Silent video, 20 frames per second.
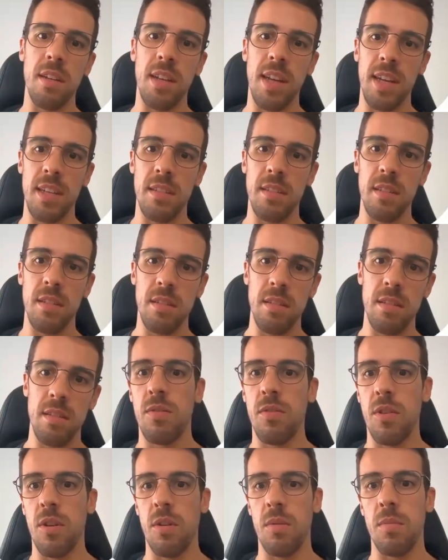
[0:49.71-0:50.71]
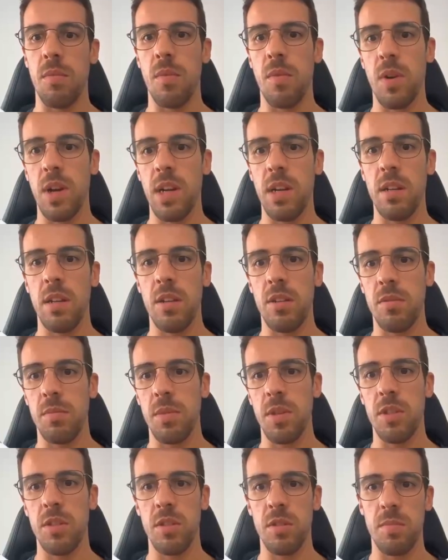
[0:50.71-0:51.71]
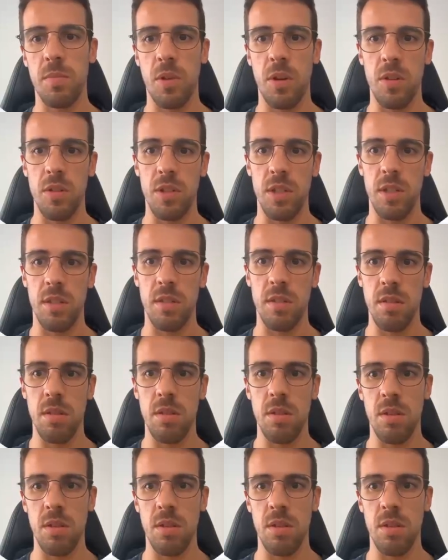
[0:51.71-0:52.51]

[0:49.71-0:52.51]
lessons from real automation projects,